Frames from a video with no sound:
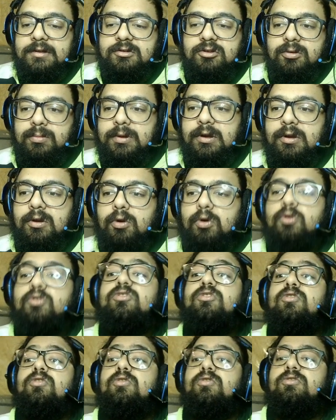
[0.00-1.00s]
This should be no
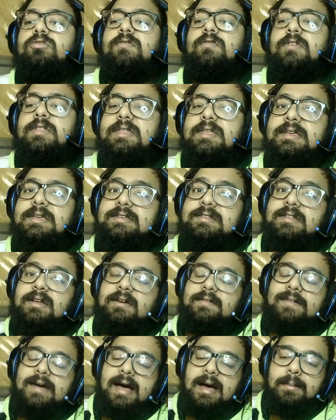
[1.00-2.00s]
excuse for this
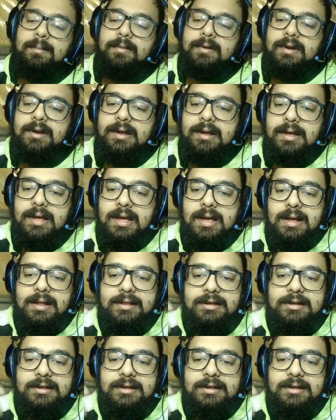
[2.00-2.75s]
stuff happening.